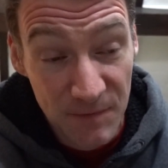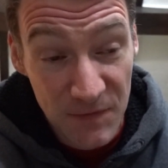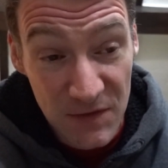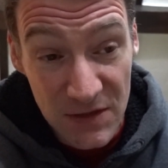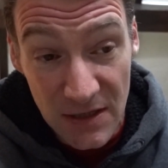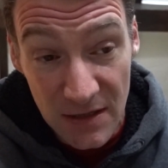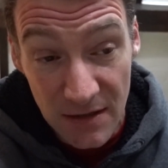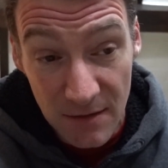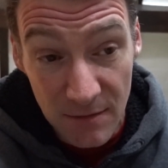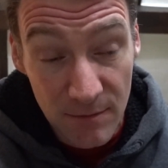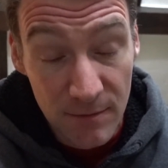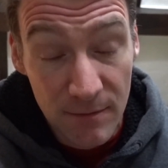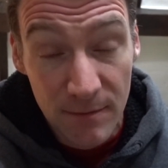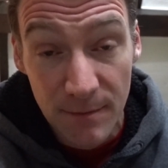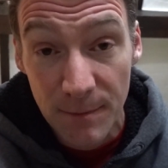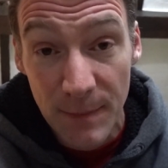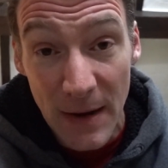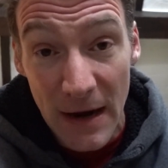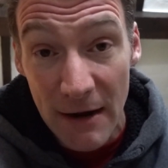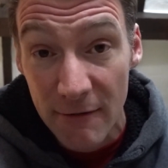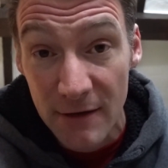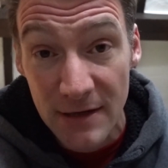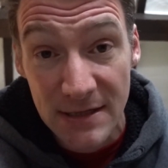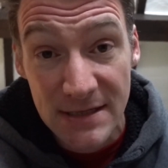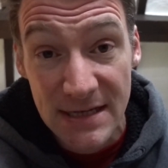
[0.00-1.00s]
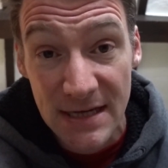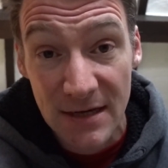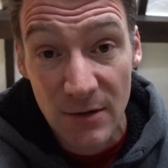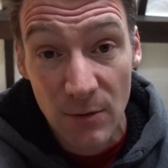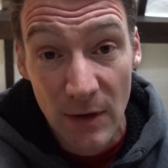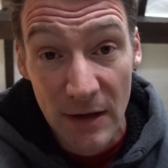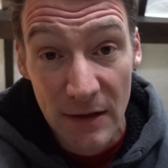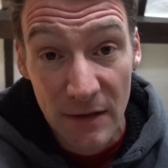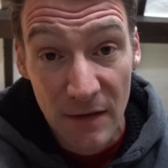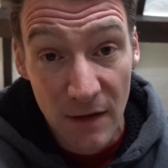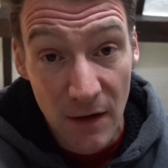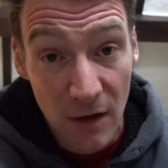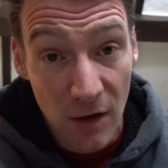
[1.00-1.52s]
to parity
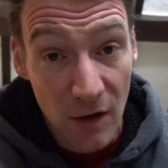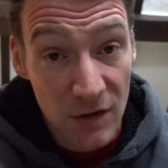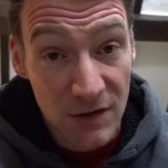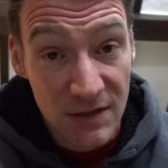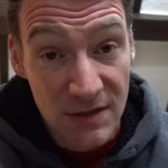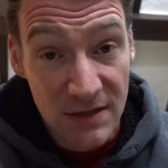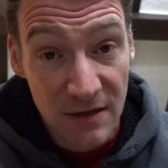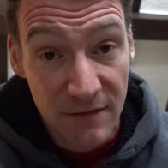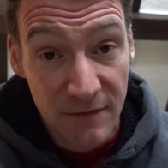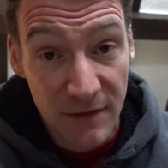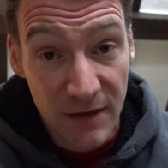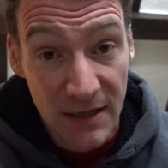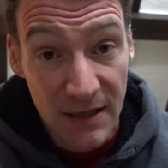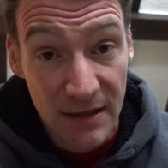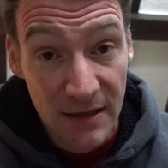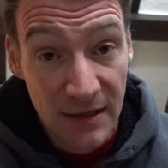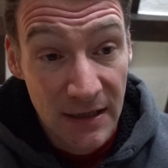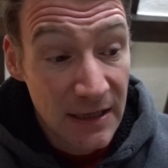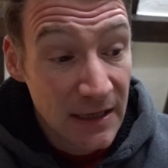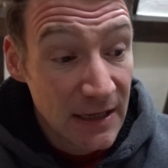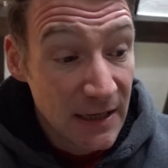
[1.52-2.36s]
with the cost of a